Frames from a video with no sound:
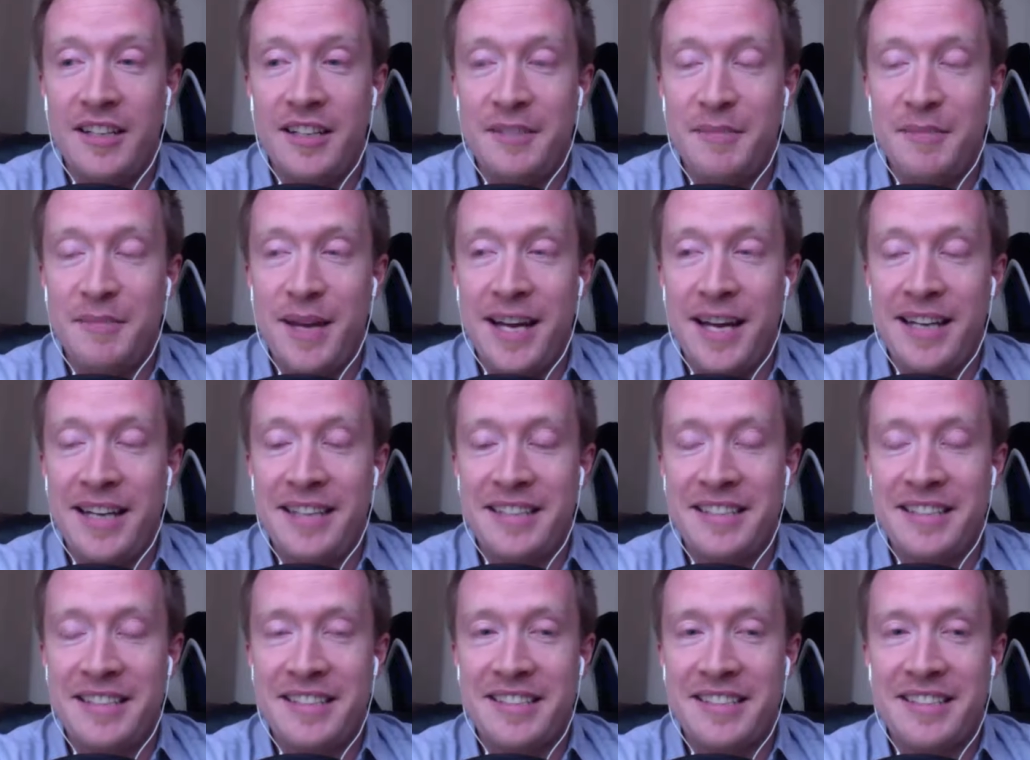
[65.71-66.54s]

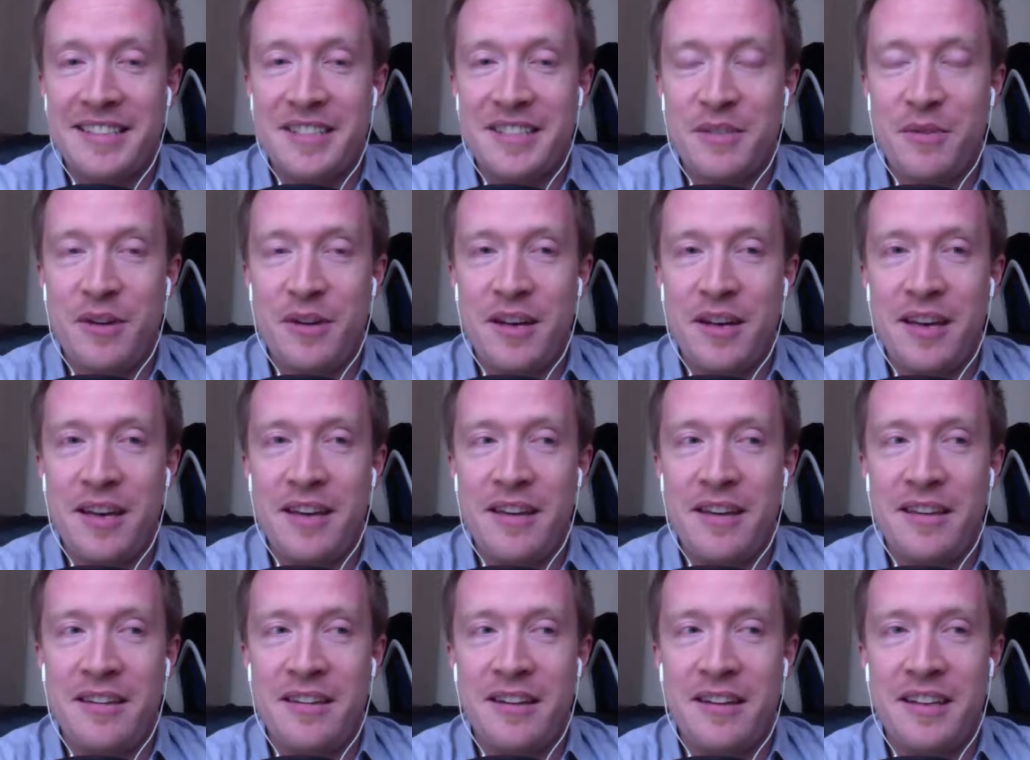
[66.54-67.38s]
And so
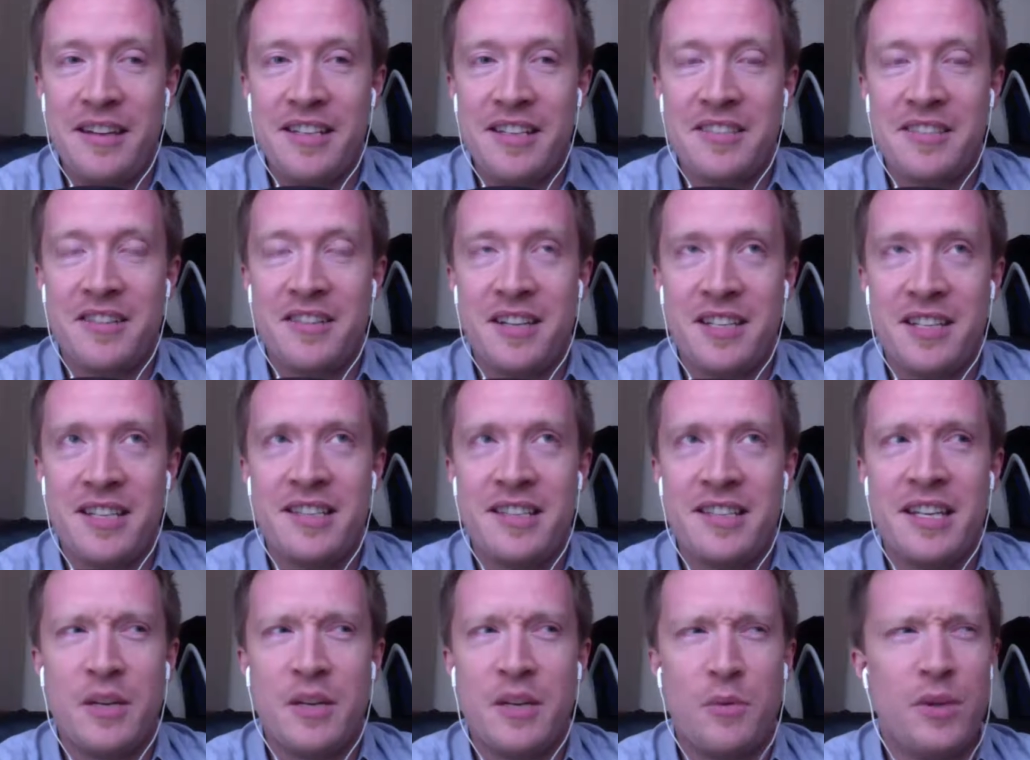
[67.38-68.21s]
I started to
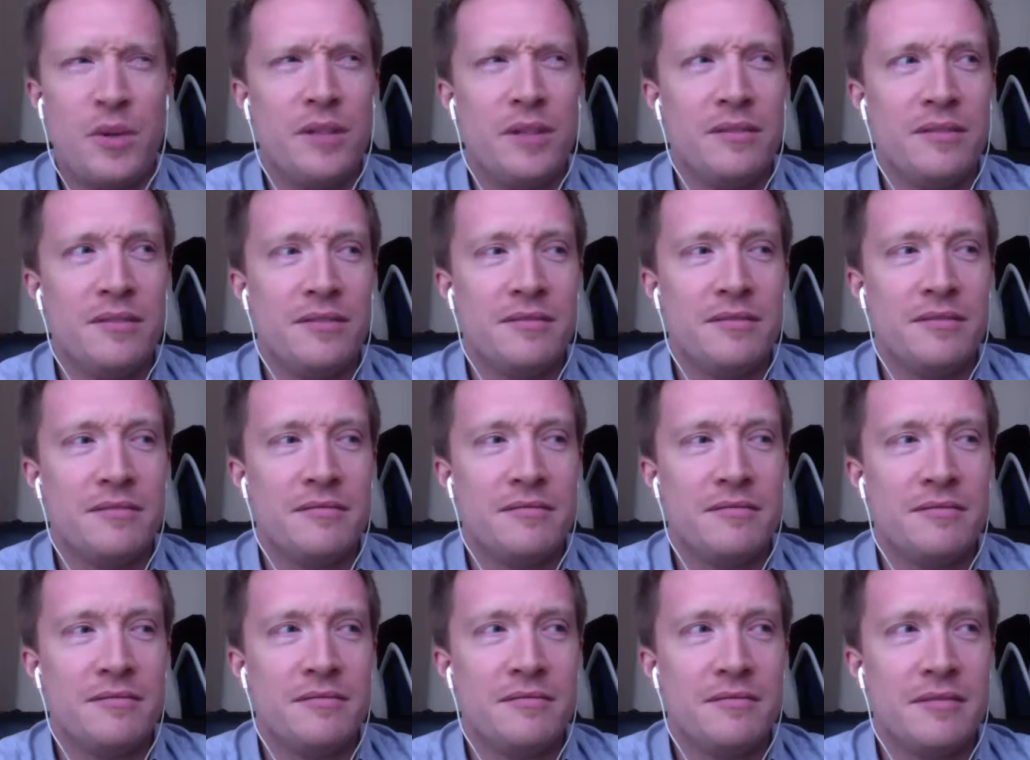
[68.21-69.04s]
think, well,
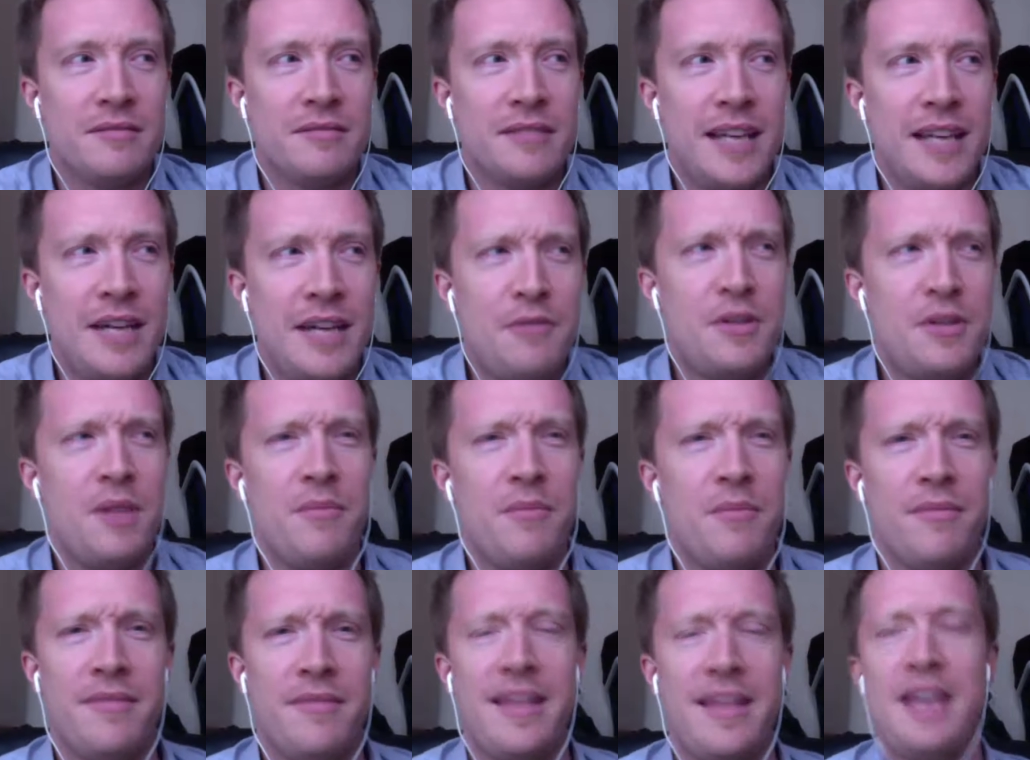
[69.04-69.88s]
how come
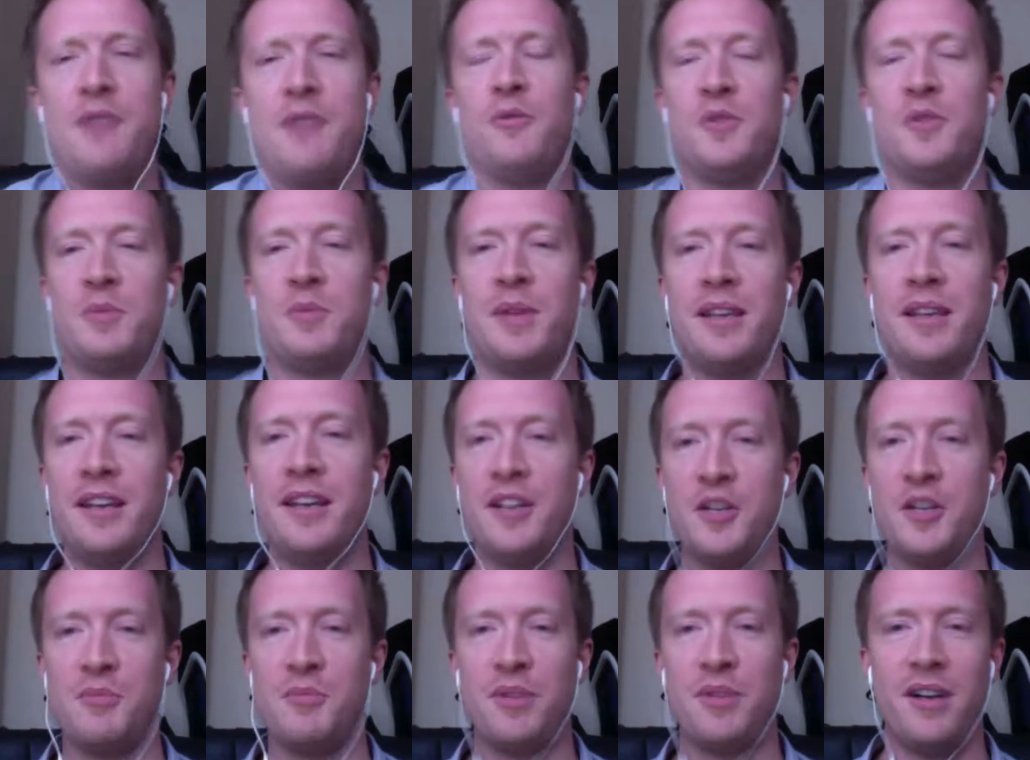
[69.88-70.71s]
they all speak English,
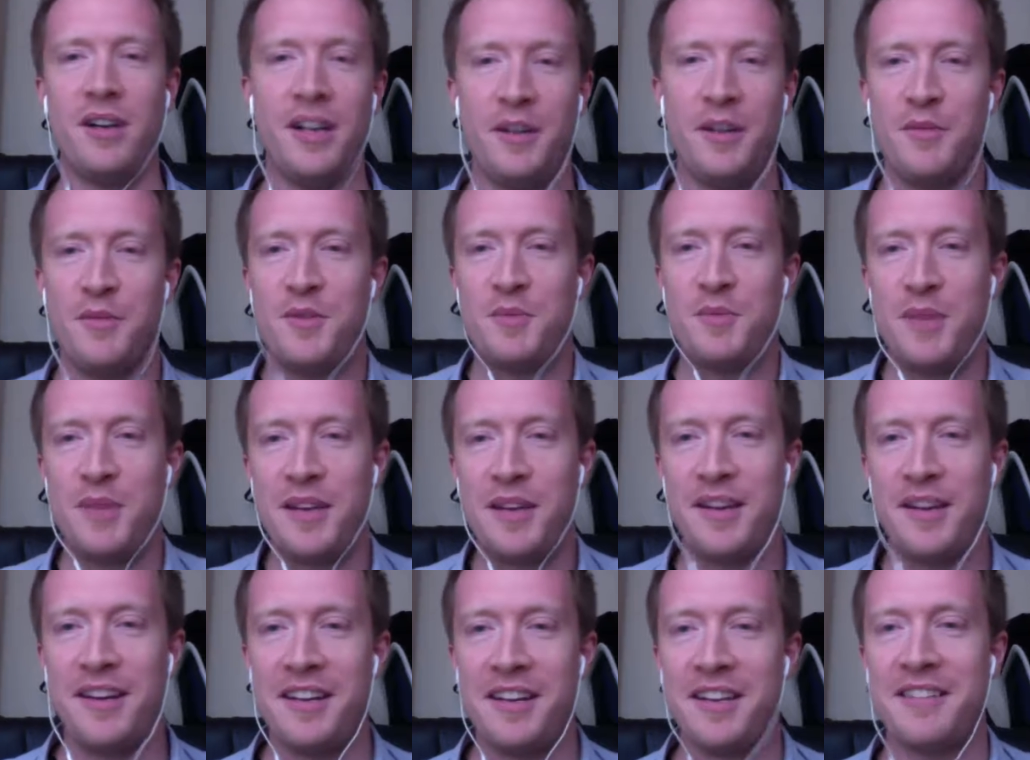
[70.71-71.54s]
but I don't speak
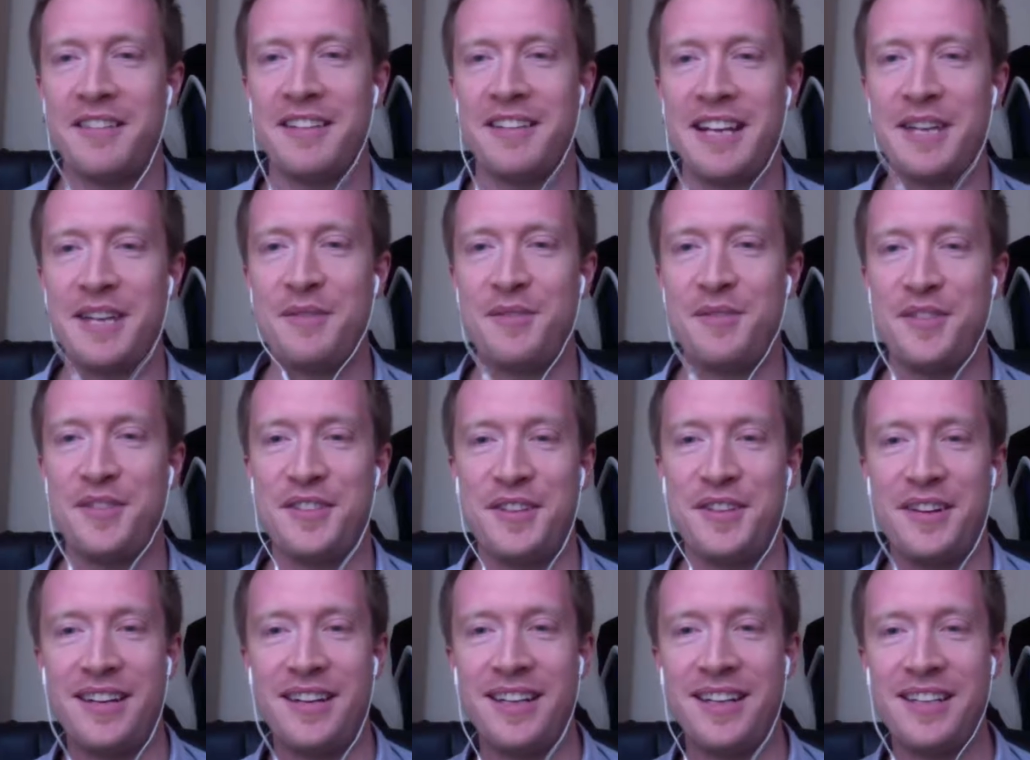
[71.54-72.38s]
any other languages, And
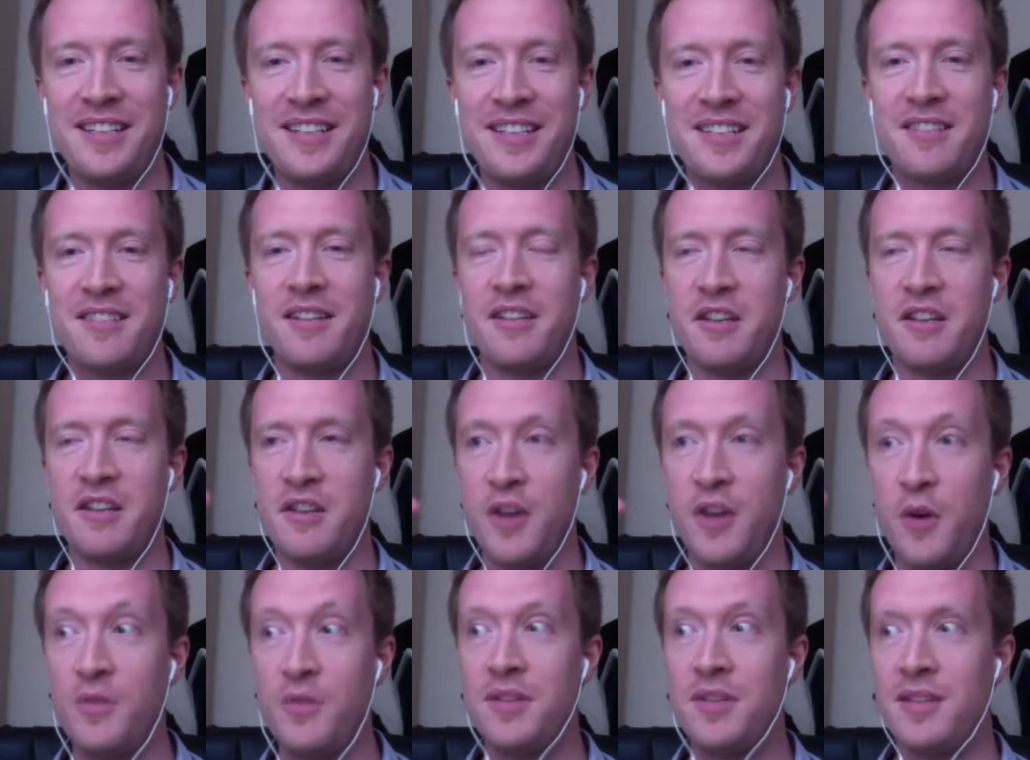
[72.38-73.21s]
I just started to
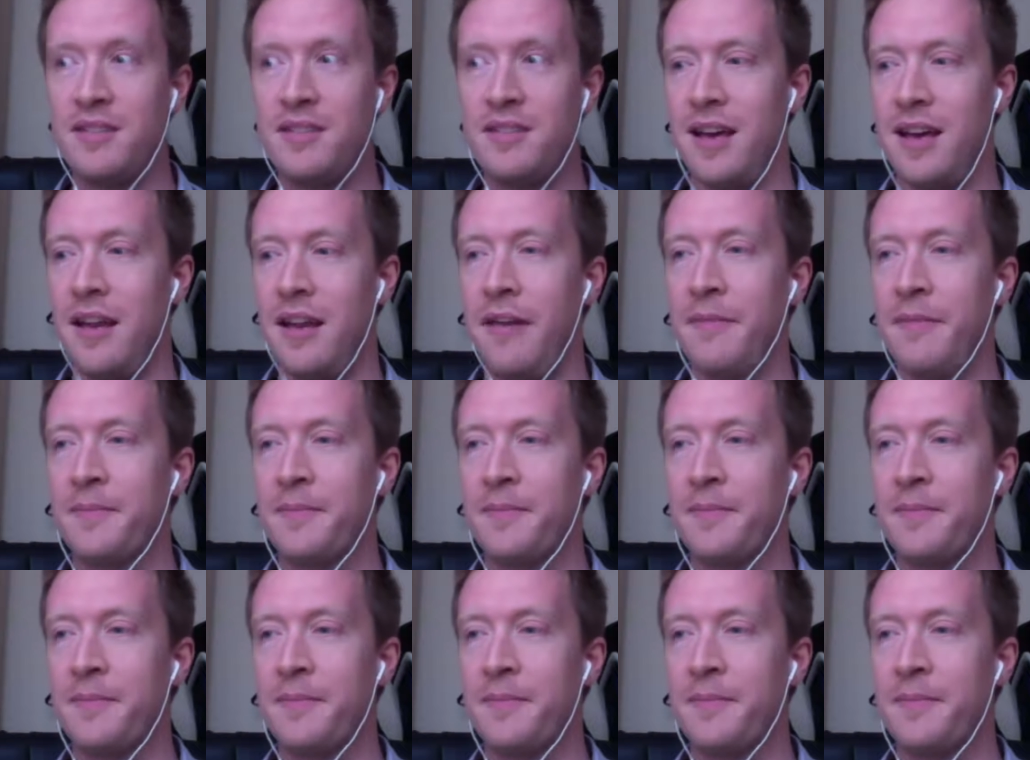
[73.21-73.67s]
notice then